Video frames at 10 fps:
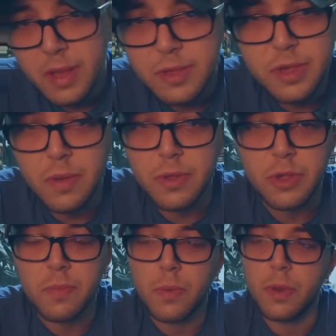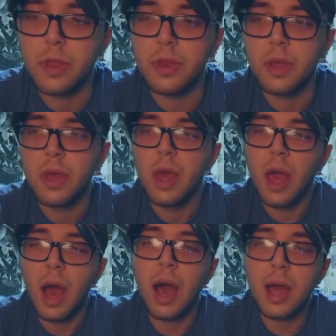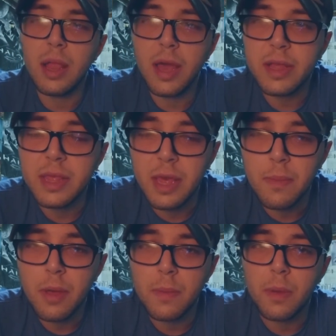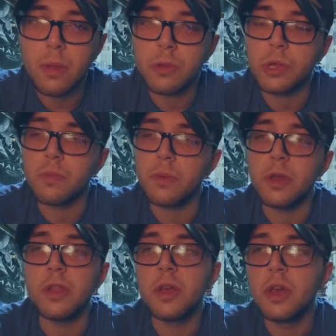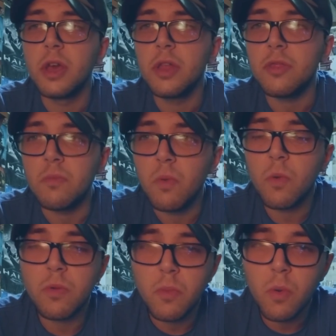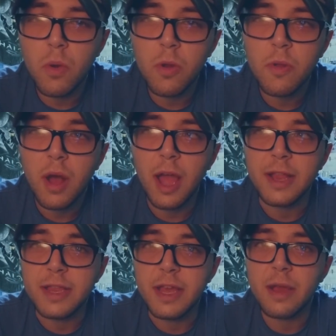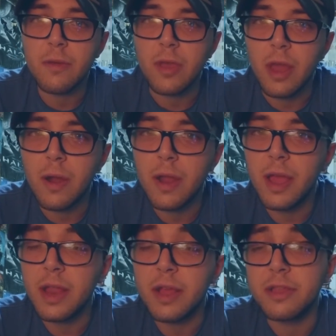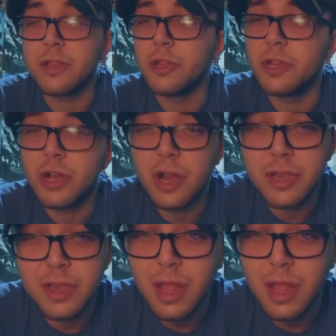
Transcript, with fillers: So disappointed. I like the hip hop culture, but the more and more I dig on the internet, it's just